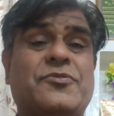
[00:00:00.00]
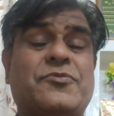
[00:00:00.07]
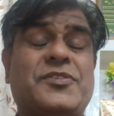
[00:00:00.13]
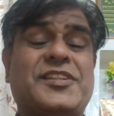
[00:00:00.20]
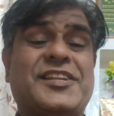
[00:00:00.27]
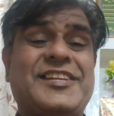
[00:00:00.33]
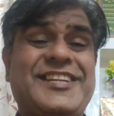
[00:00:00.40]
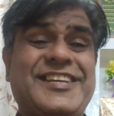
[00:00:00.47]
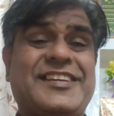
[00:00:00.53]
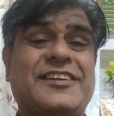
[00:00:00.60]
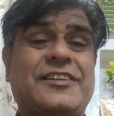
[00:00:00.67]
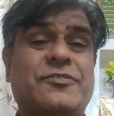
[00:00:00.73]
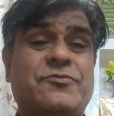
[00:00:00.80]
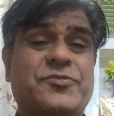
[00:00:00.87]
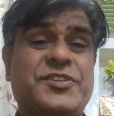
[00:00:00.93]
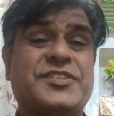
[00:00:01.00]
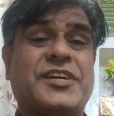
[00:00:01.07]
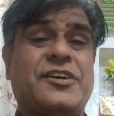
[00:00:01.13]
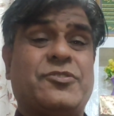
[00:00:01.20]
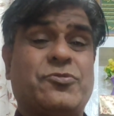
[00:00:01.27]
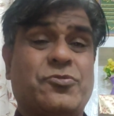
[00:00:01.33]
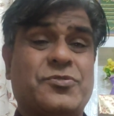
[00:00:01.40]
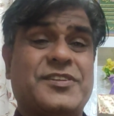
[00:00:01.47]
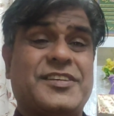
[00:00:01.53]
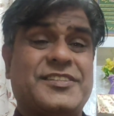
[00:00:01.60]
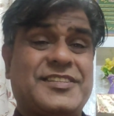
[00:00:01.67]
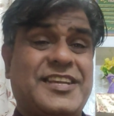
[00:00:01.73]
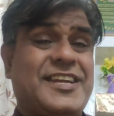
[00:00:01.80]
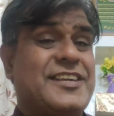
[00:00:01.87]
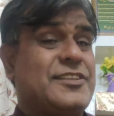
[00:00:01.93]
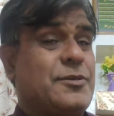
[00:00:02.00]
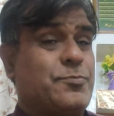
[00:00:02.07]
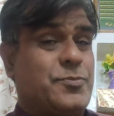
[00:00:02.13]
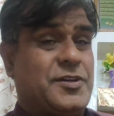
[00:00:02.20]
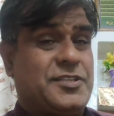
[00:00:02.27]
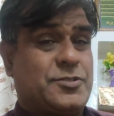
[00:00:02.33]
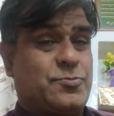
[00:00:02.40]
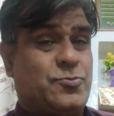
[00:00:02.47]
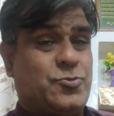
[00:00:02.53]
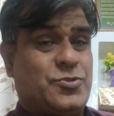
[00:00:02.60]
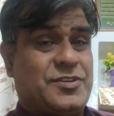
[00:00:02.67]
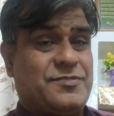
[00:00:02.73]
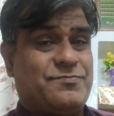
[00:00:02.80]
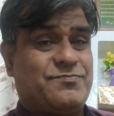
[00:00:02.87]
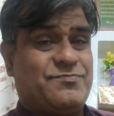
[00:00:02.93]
with the legal visa holders at the passport.